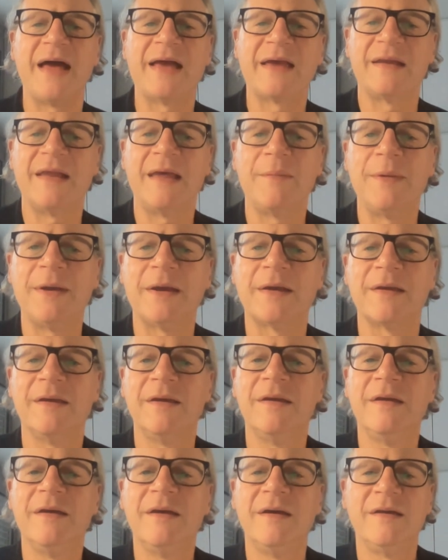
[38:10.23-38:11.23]
academic
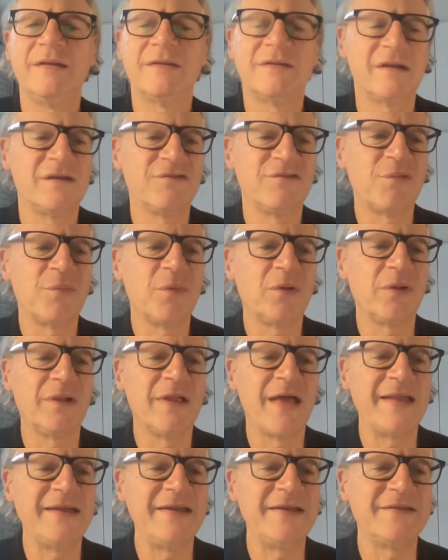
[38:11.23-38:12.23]
deliverable.
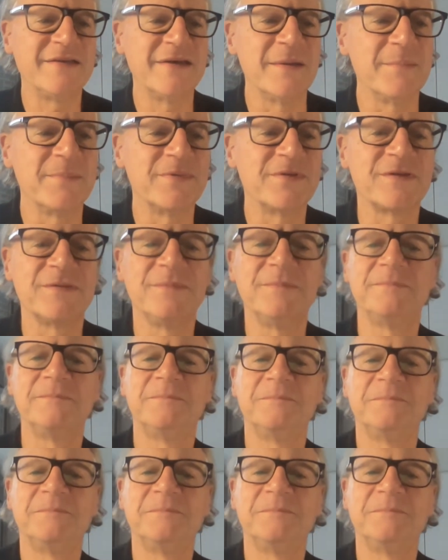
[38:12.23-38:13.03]
Any tips?